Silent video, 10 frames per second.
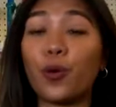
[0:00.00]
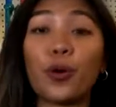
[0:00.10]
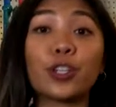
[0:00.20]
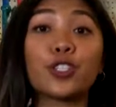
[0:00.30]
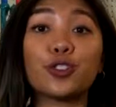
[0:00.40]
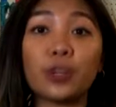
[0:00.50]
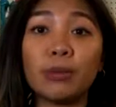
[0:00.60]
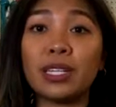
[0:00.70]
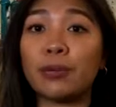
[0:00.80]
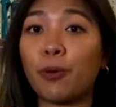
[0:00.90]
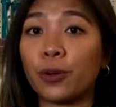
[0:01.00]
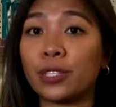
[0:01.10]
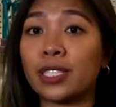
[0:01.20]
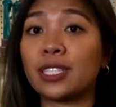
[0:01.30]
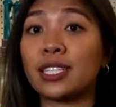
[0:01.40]
or extremely
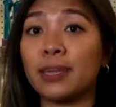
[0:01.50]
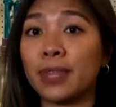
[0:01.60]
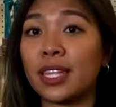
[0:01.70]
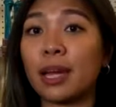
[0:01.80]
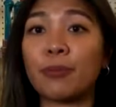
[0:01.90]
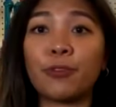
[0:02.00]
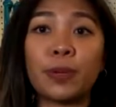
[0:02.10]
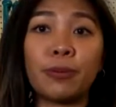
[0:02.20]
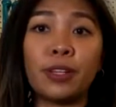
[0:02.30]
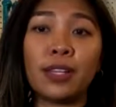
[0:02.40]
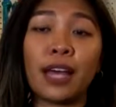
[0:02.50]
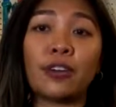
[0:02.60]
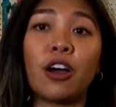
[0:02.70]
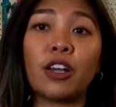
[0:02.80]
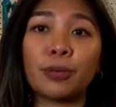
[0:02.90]
important to limit the number of people allowed
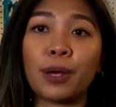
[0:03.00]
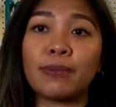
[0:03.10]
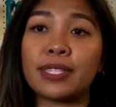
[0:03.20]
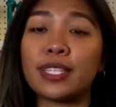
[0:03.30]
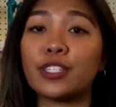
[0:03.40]
on the premises